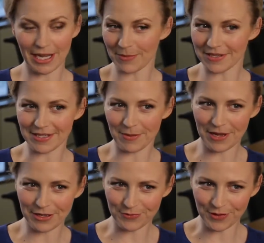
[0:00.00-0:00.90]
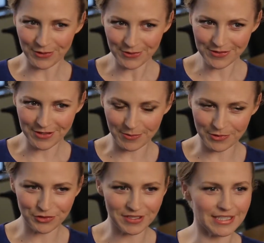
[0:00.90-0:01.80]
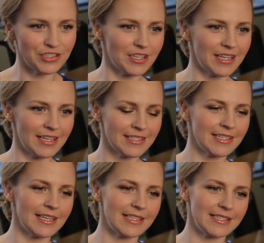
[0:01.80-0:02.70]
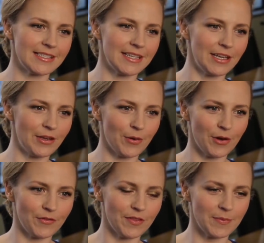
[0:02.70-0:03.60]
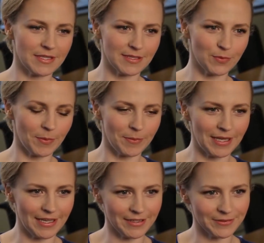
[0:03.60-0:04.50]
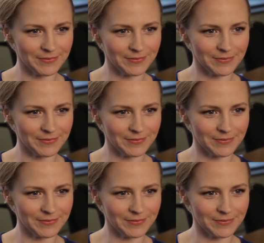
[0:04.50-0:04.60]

name is Amanda Rose. I'm a strategic connector and CEO of the Businesswoman Media.